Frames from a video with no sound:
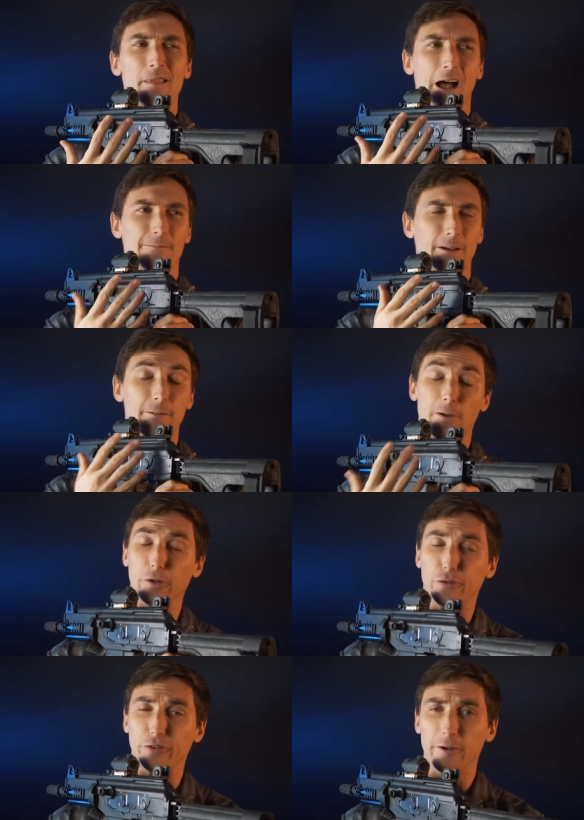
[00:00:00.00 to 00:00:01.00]
I find it
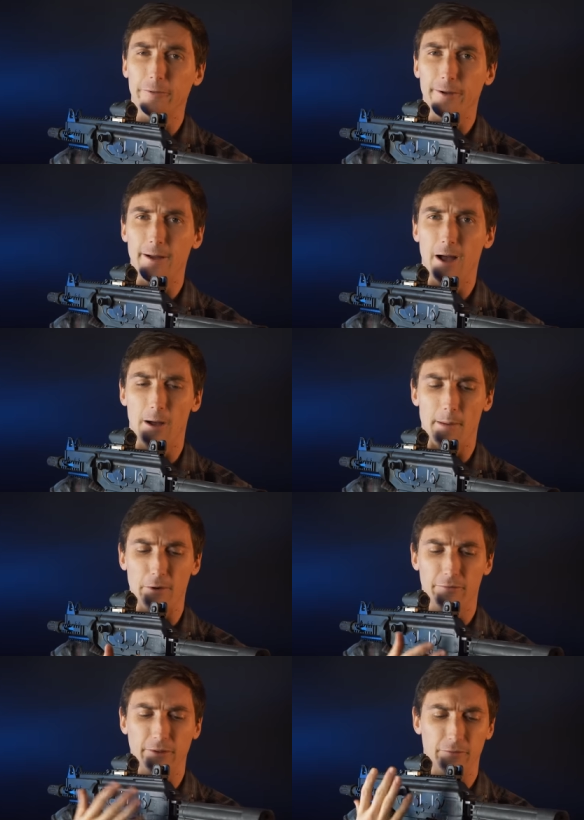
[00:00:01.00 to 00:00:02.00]
very stiff. I
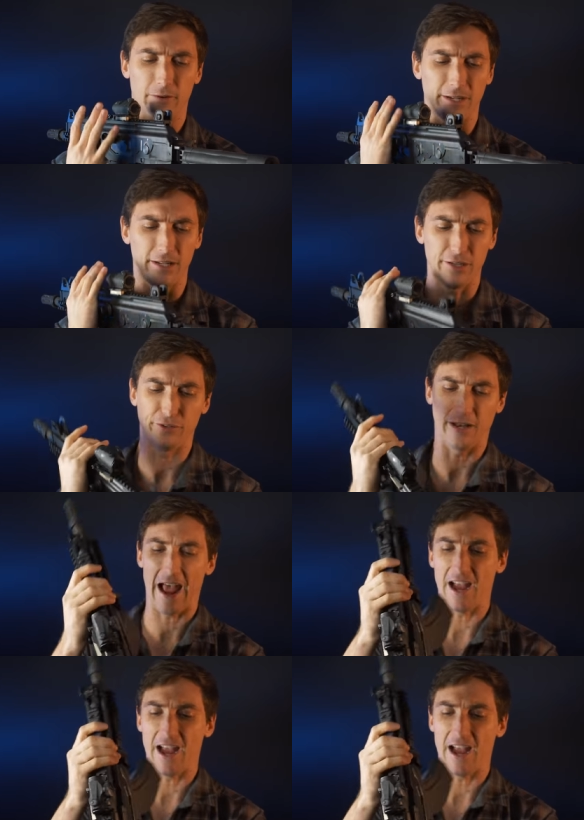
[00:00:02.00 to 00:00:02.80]
don't find it easy to